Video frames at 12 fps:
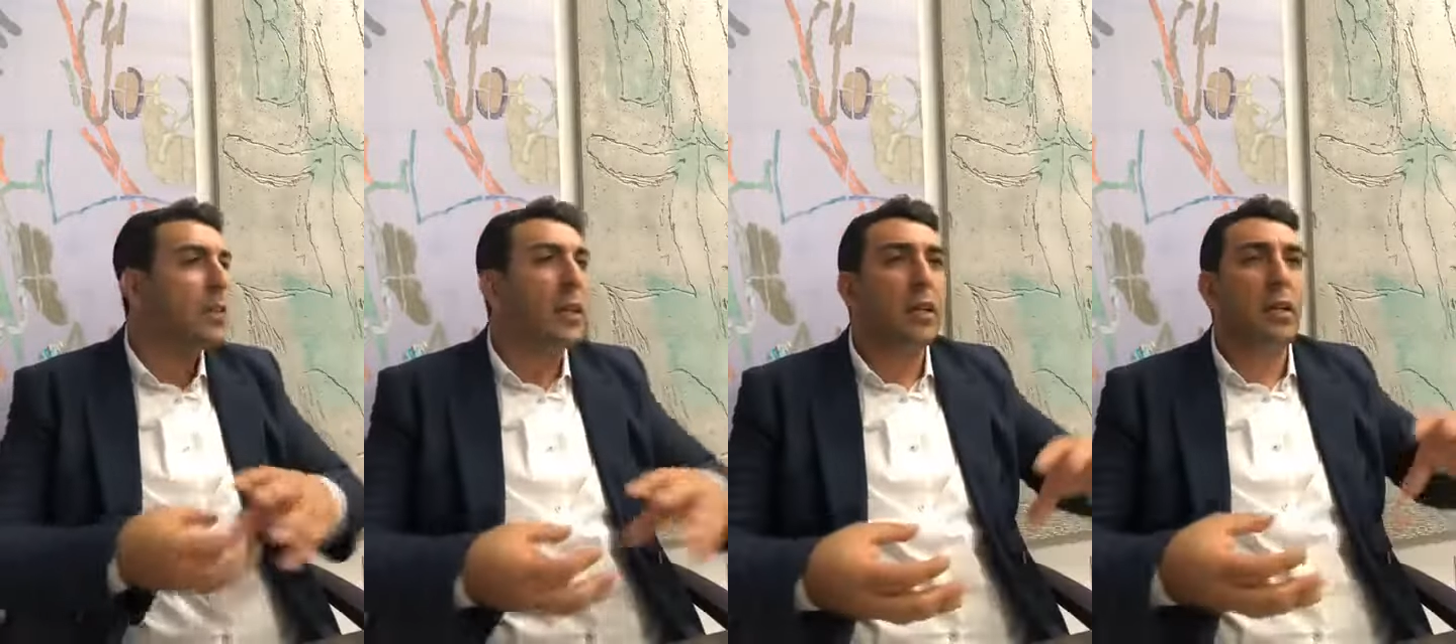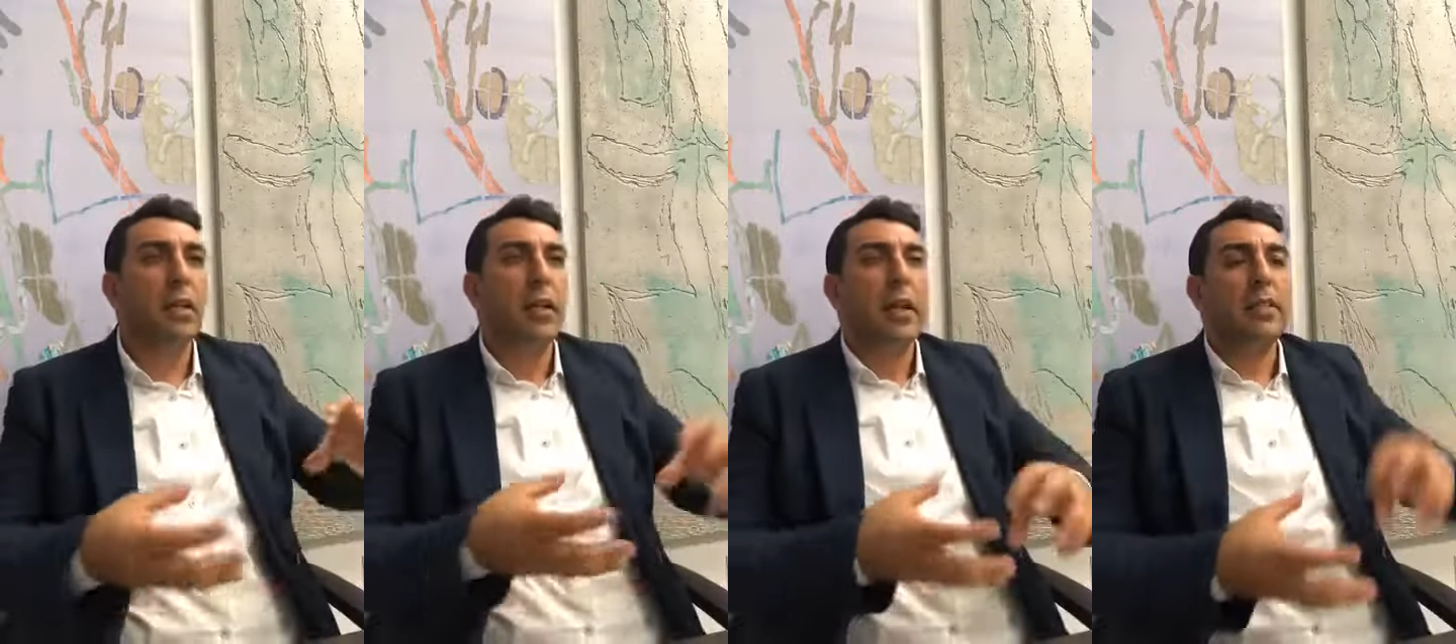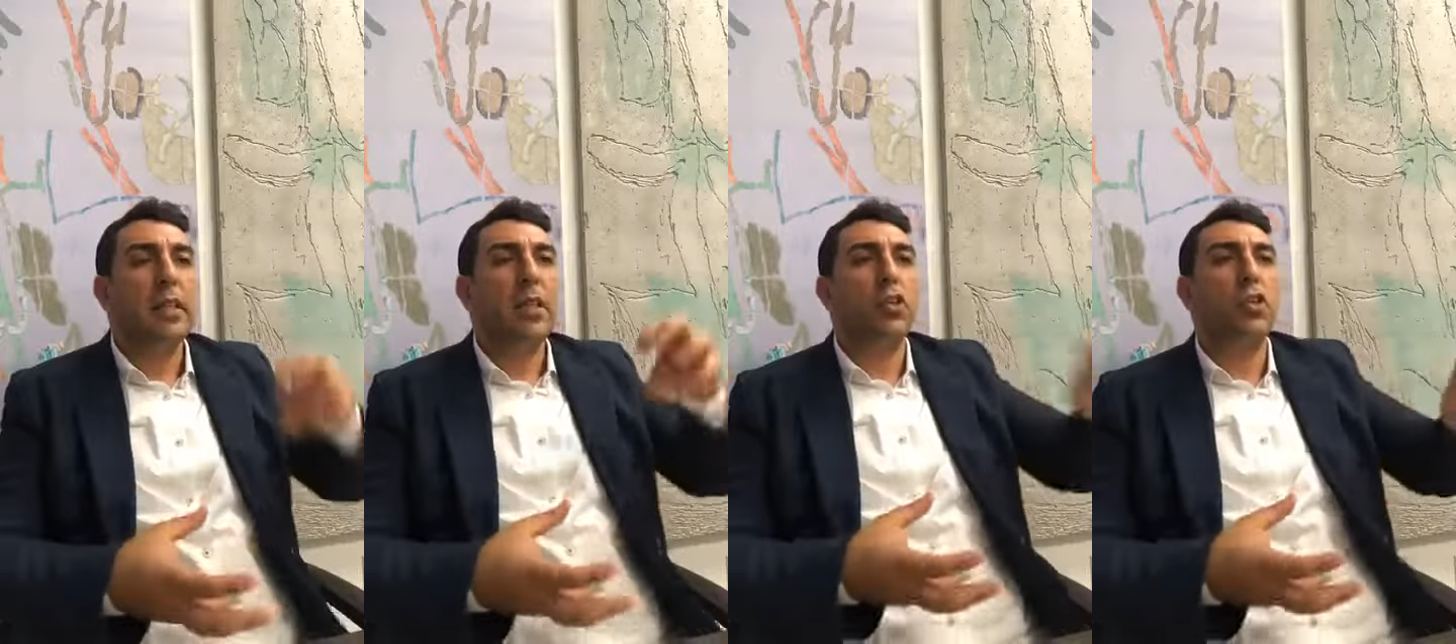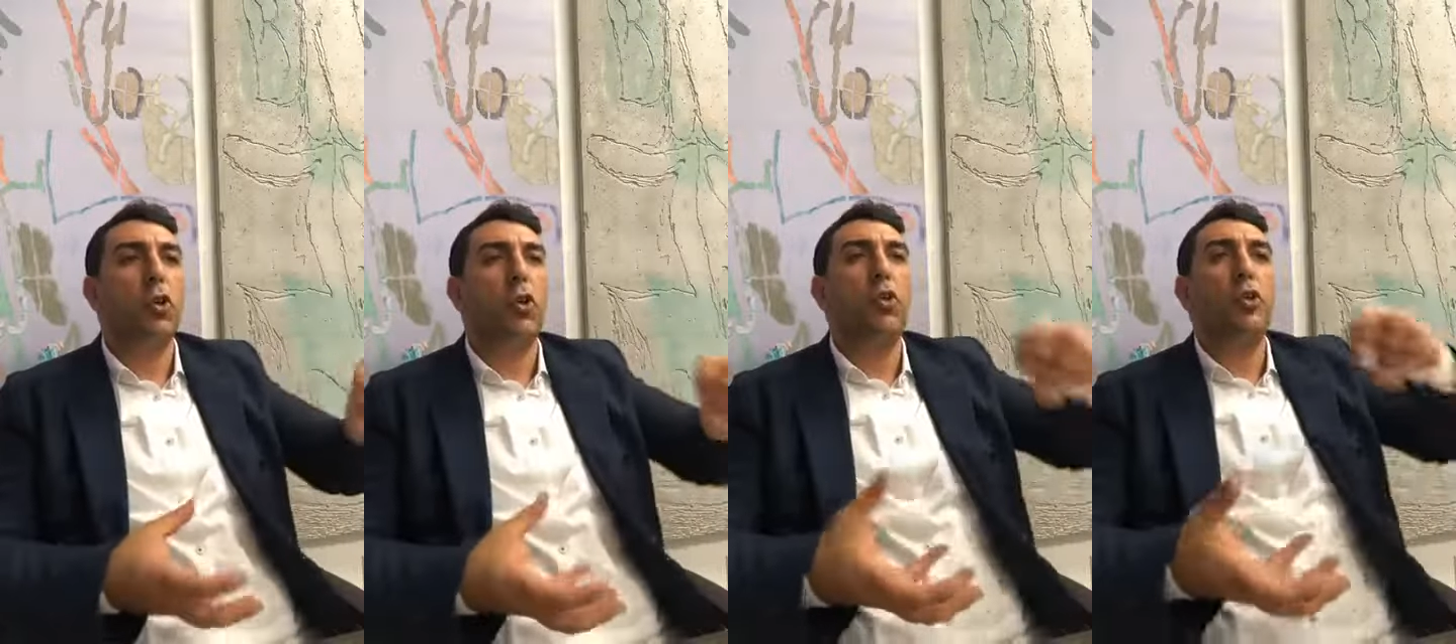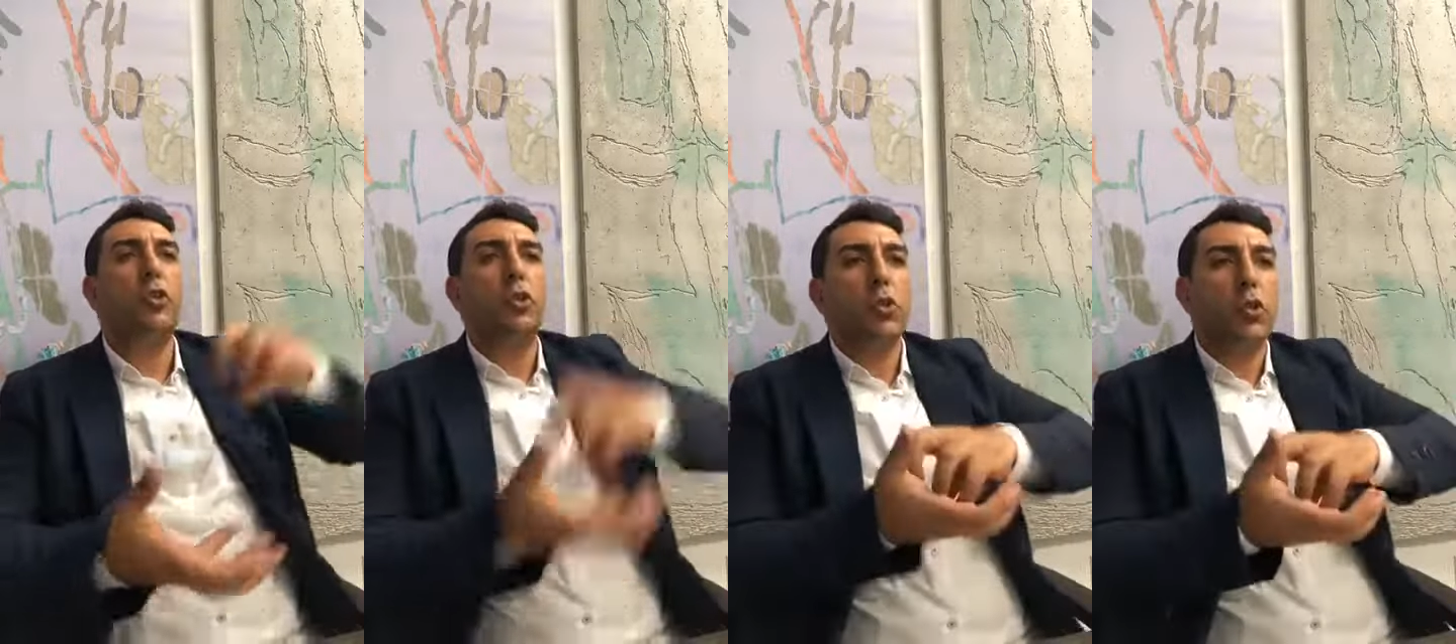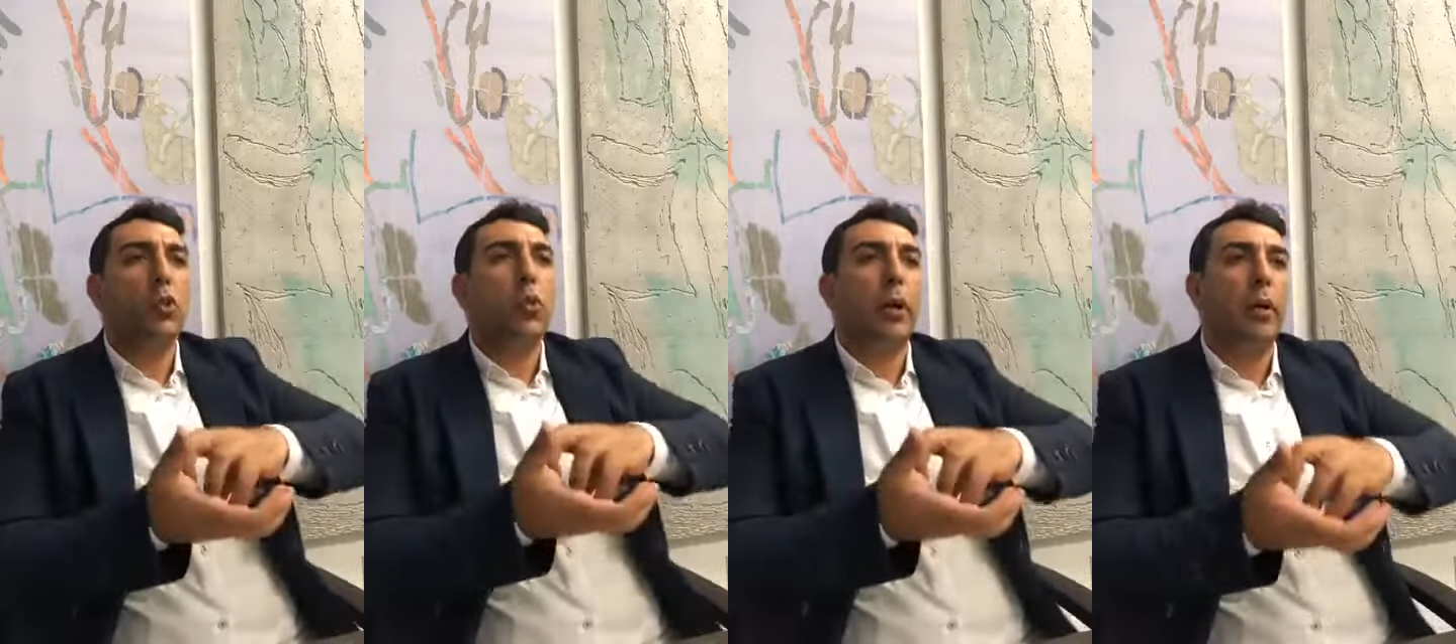Like a, it's like a circle into a
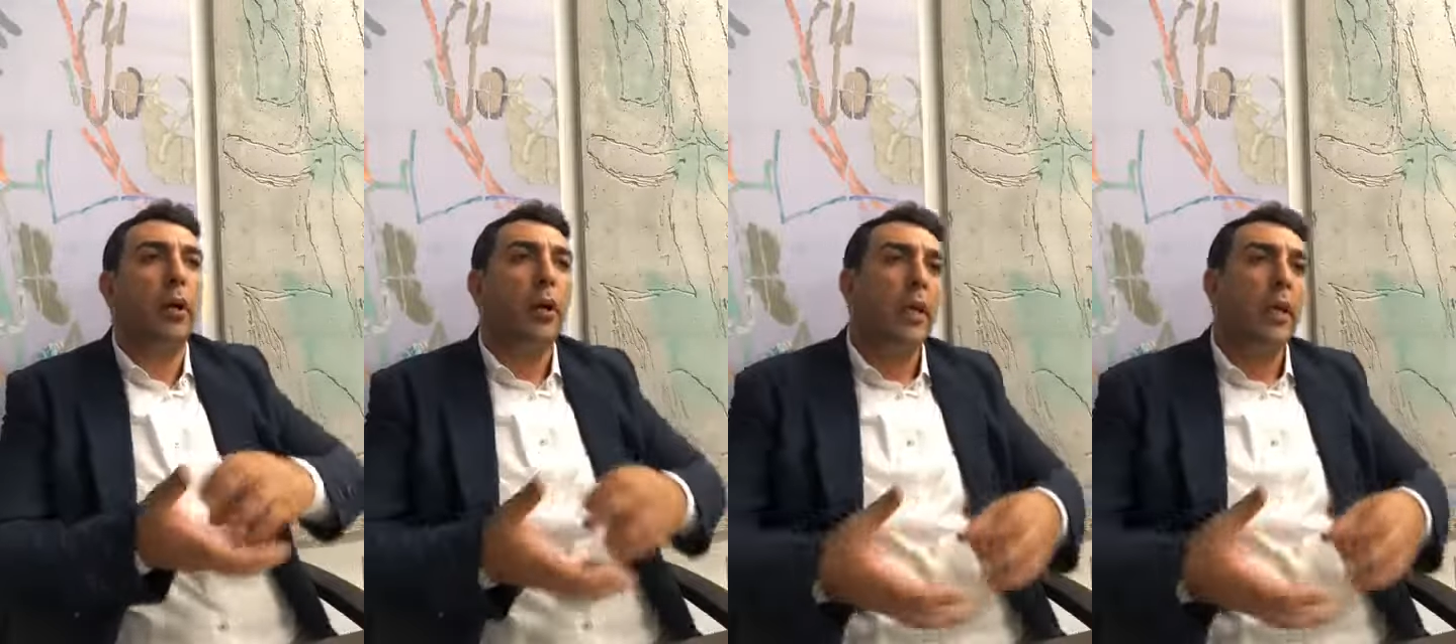square.